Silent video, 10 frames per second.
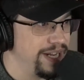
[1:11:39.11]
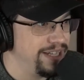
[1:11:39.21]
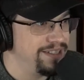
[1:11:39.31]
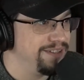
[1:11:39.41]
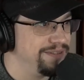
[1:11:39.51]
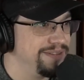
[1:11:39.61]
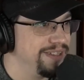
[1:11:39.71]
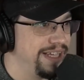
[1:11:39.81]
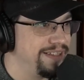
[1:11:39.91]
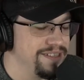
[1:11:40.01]
I don't
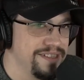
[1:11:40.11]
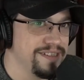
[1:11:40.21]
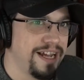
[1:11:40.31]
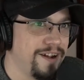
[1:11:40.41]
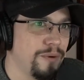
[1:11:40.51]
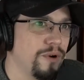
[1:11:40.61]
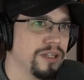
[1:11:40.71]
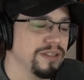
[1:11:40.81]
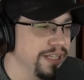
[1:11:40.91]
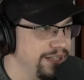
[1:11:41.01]
this isn't how I want
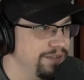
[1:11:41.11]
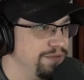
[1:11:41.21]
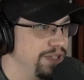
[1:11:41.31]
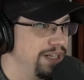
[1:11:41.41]
to live.